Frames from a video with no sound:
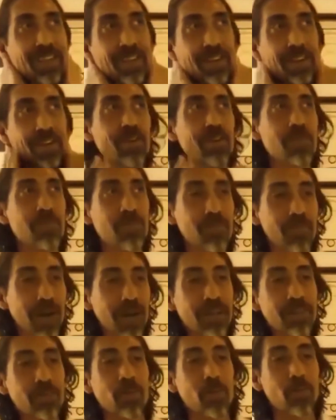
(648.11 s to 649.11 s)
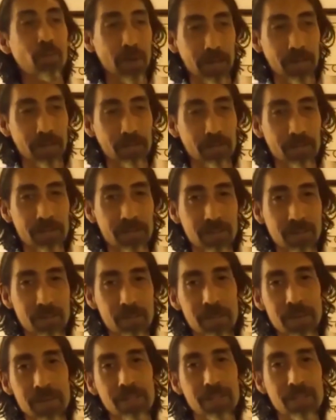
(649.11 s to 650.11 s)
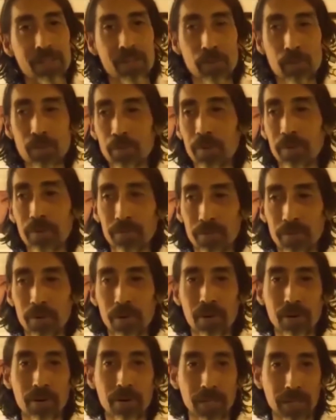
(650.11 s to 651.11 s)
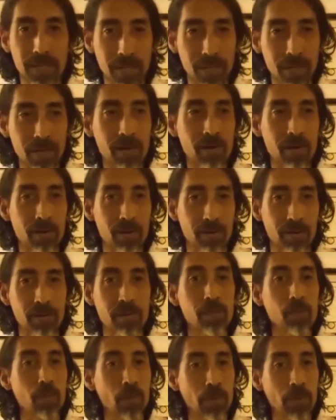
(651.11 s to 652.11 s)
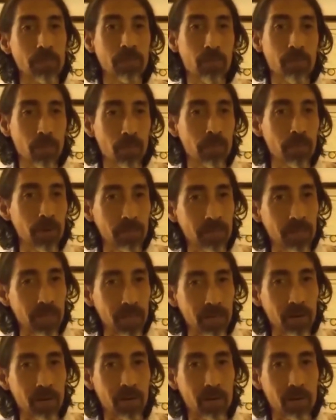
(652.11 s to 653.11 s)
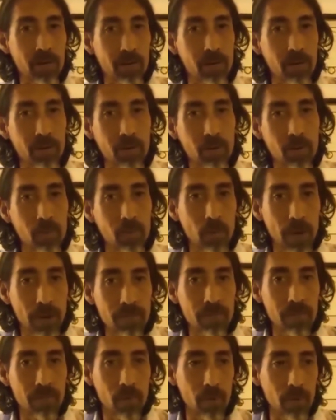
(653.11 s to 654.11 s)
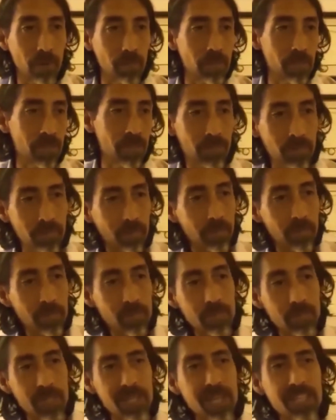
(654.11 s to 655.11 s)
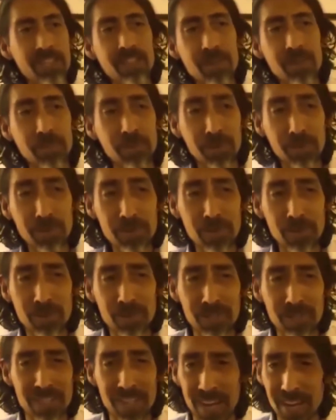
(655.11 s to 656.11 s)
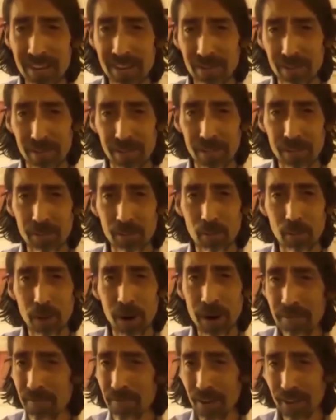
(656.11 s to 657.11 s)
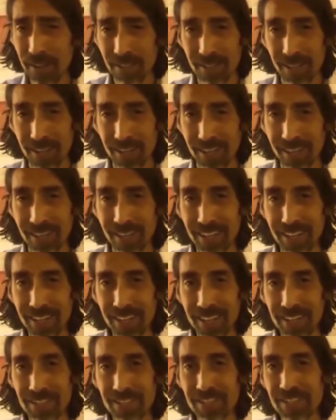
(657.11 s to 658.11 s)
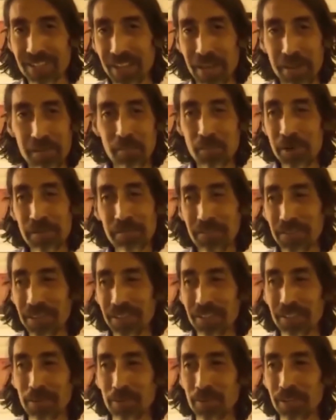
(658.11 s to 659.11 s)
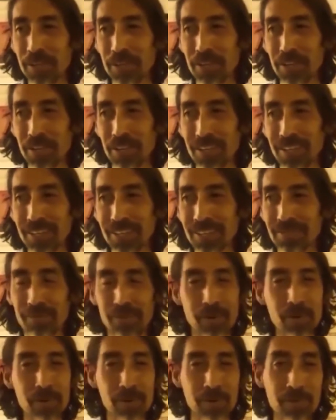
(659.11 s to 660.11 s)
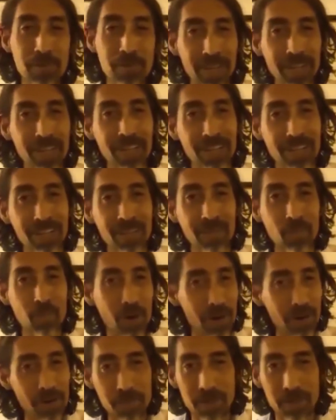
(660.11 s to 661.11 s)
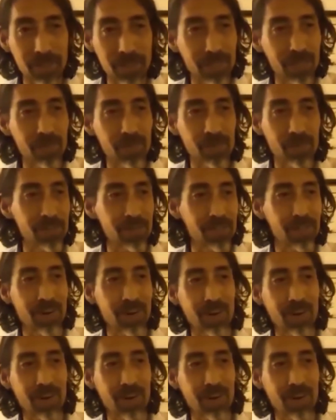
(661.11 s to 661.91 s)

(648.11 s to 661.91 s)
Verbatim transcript: their microwaves emit 2.4 gigahertz or 2.45 gigahertz waveforms. That's the Bluetooth standard. That's what Wi Fi is on. The yeah. same wavelengths that we cook food by heating the water molecules